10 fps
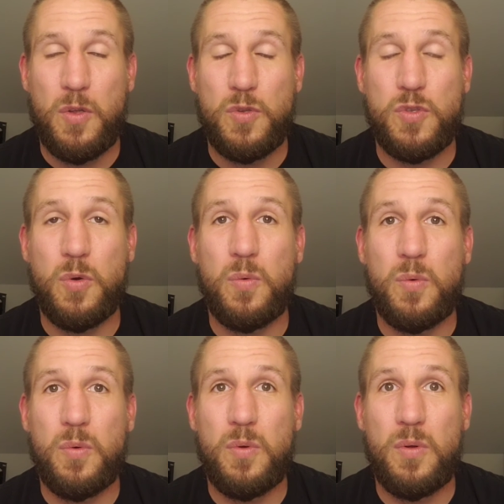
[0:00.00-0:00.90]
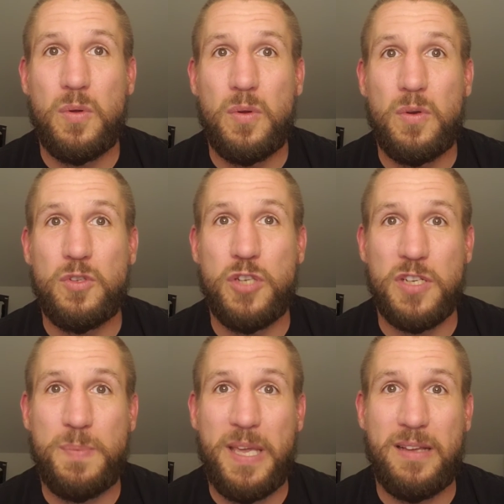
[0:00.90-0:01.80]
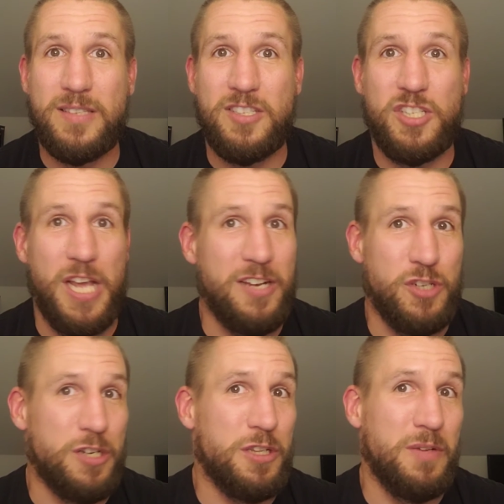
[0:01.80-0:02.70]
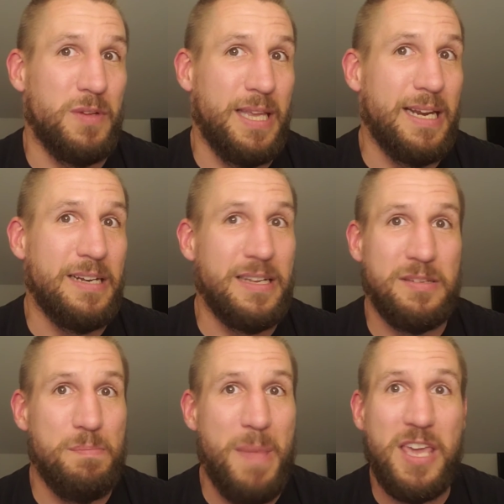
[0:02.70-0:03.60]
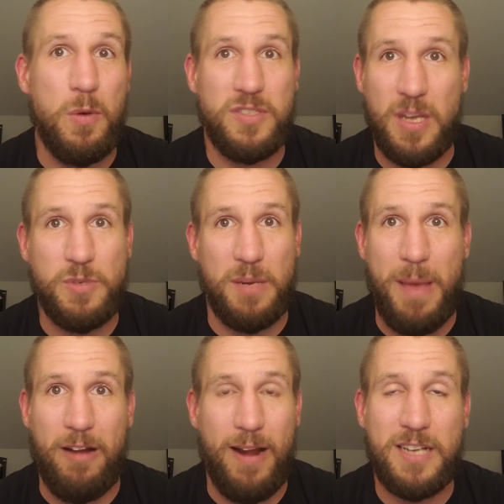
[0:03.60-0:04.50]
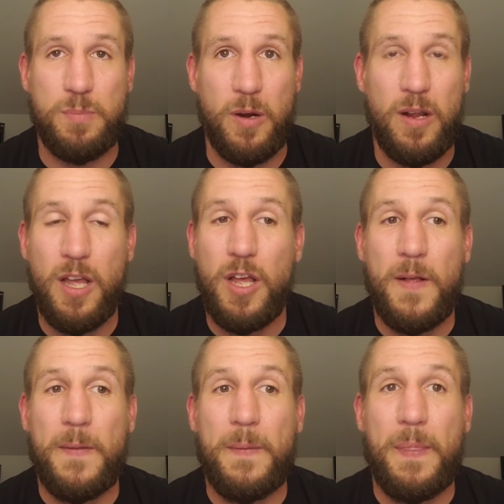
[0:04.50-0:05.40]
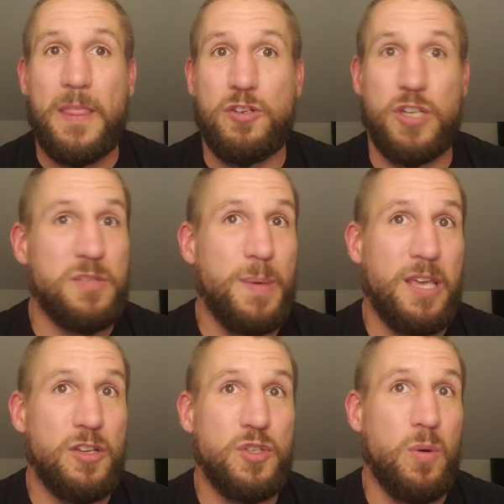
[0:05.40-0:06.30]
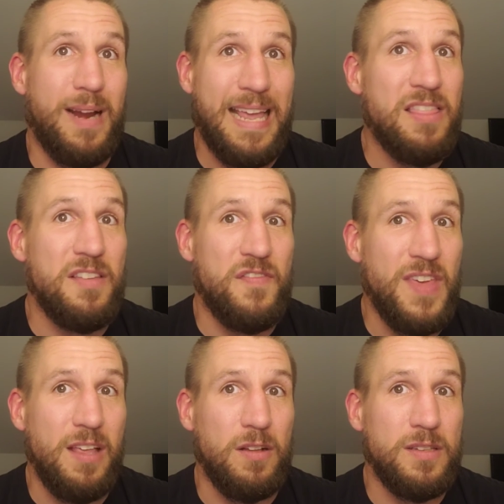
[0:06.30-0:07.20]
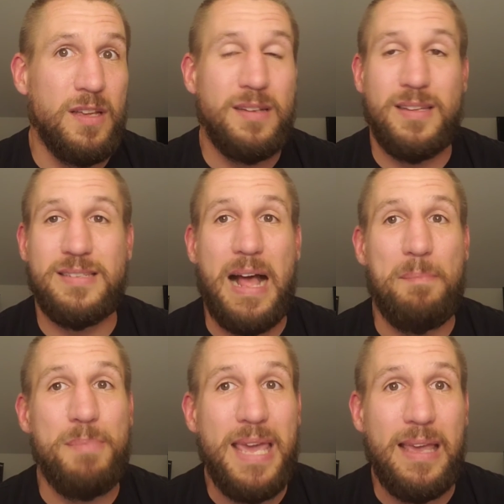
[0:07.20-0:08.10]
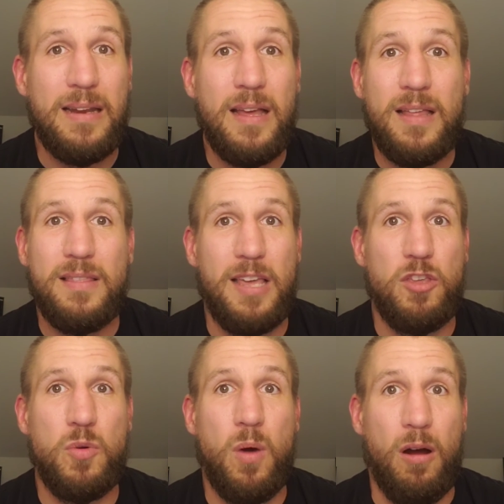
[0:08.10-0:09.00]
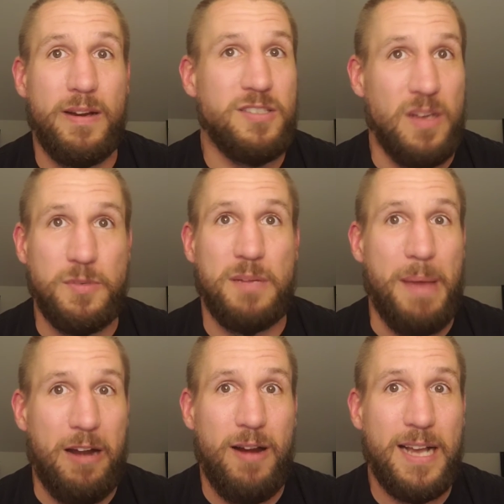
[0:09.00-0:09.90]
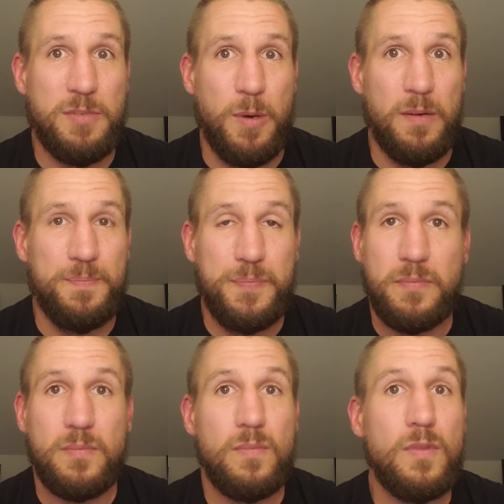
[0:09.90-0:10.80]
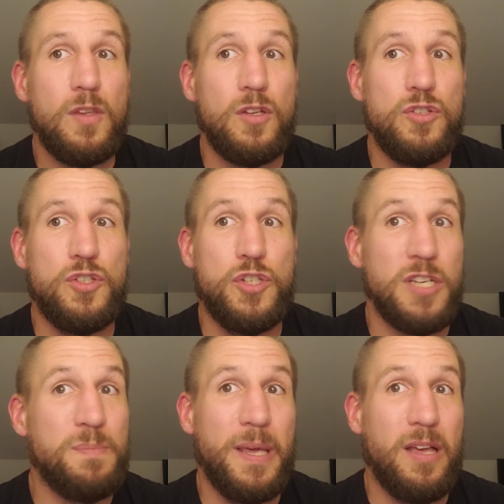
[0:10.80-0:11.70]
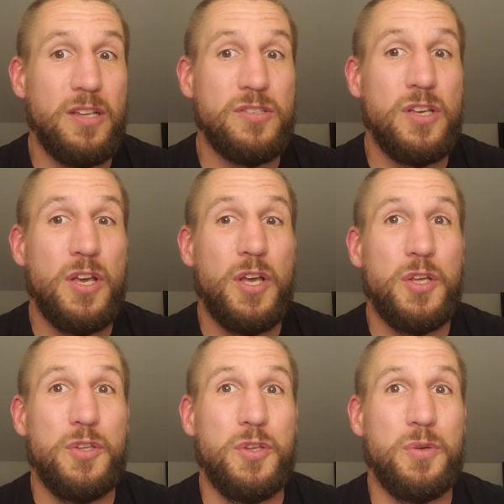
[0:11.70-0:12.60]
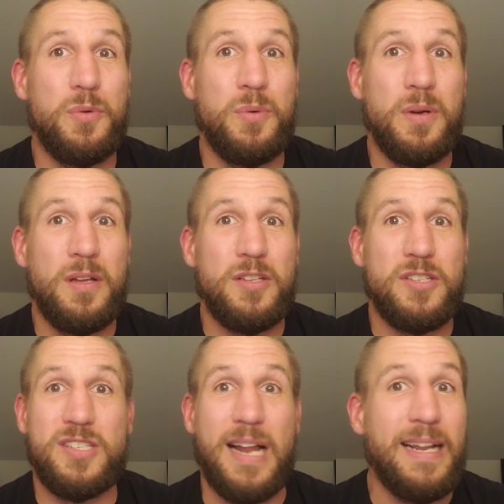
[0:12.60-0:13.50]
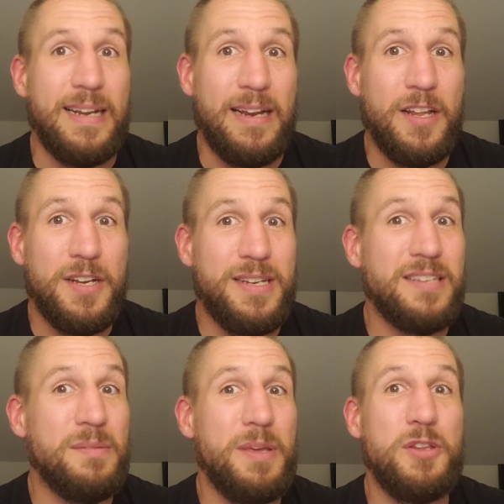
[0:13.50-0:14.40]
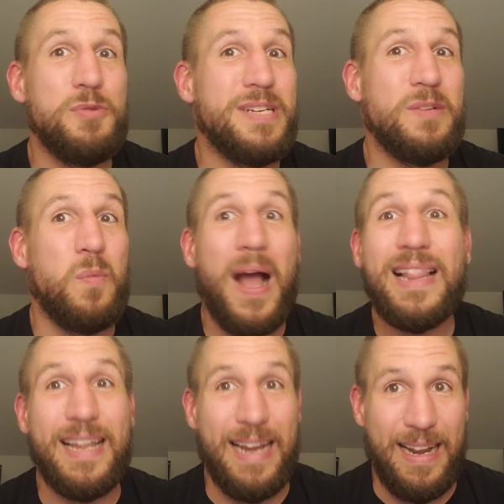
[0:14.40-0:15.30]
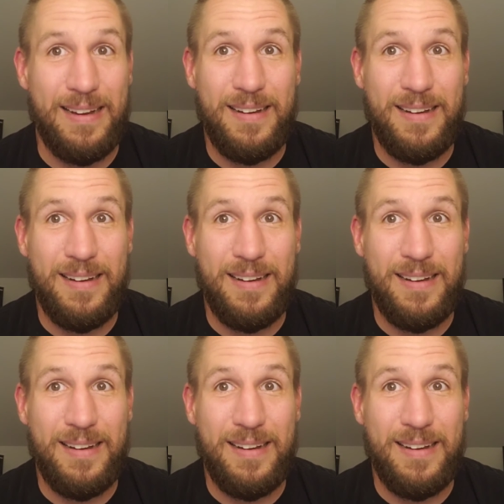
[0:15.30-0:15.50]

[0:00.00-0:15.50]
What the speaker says: So just because it's tangentially related doesn't make you a subject matter expert. Just because you are in the field does not mean that you are a subject matter expert. Just because you studied it doesn't mean you did well in it.